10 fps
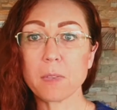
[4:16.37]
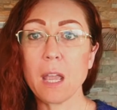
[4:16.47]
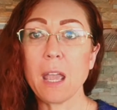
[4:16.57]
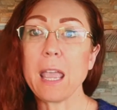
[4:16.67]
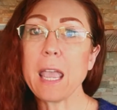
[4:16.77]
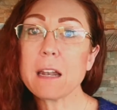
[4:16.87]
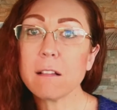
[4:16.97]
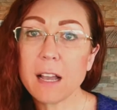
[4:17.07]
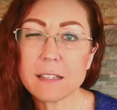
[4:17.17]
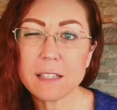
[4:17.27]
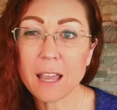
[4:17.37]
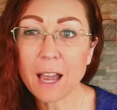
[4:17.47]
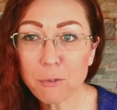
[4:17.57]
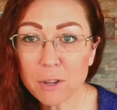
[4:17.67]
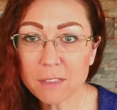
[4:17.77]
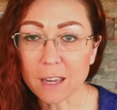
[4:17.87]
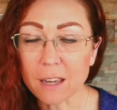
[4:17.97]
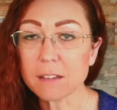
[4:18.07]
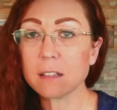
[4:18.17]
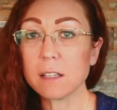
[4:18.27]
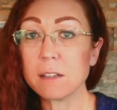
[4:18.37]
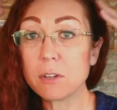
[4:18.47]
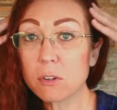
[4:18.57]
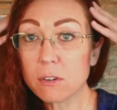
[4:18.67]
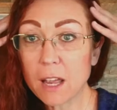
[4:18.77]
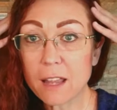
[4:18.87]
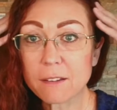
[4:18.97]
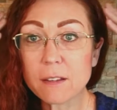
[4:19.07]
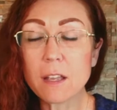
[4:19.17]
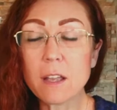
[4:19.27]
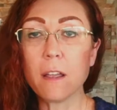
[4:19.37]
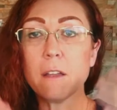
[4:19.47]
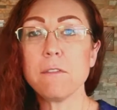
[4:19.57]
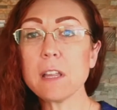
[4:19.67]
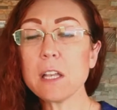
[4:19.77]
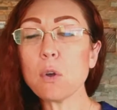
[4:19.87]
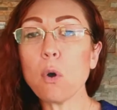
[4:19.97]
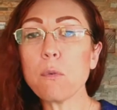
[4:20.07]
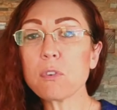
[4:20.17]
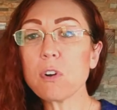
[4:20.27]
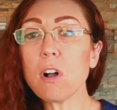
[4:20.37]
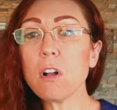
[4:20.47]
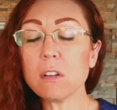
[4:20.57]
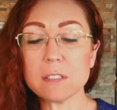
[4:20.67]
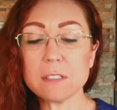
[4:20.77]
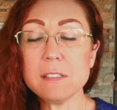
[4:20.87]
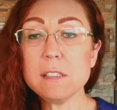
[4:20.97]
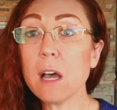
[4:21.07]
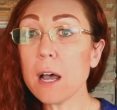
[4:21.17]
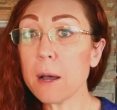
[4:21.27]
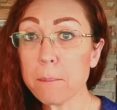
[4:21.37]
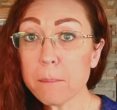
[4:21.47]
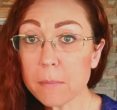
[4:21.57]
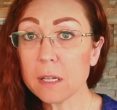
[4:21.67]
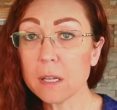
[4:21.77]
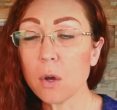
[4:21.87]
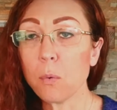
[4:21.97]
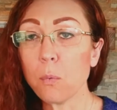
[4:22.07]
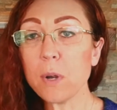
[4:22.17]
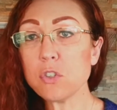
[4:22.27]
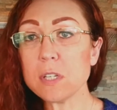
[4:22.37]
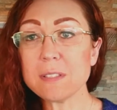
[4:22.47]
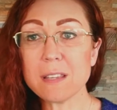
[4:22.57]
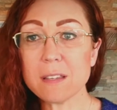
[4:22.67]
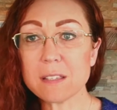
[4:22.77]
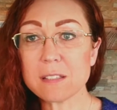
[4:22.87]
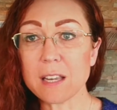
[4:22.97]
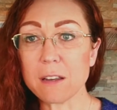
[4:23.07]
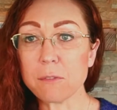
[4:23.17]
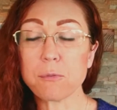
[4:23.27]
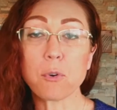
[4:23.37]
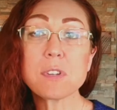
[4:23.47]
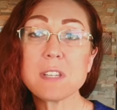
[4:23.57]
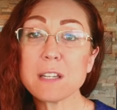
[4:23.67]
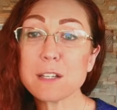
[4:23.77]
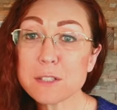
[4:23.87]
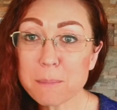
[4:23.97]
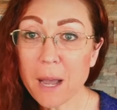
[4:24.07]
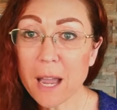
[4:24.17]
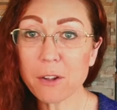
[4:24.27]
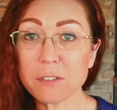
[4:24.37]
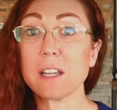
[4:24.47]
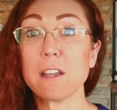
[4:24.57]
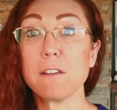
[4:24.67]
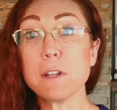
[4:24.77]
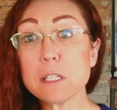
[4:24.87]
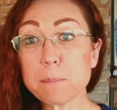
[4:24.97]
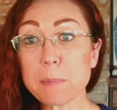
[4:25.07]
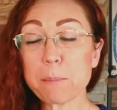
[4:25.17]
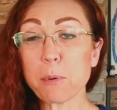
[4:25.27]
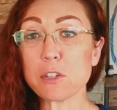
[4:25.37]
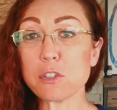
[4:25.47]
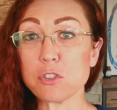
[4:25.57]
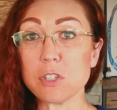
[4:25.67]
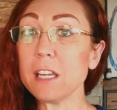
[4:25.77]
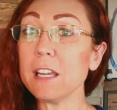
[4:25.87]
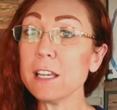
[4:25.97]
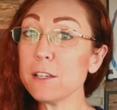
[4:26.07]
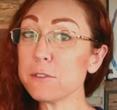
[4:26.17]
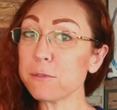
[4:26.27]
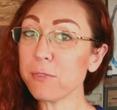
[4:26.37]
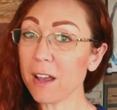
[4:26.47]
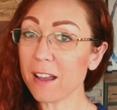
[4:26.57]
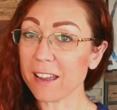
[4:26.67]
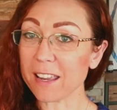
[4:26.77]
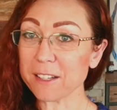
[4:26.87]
analyzing everything to live in her head, feeling overall numb when she's in this state, forcing a smile to convince people that she is fine.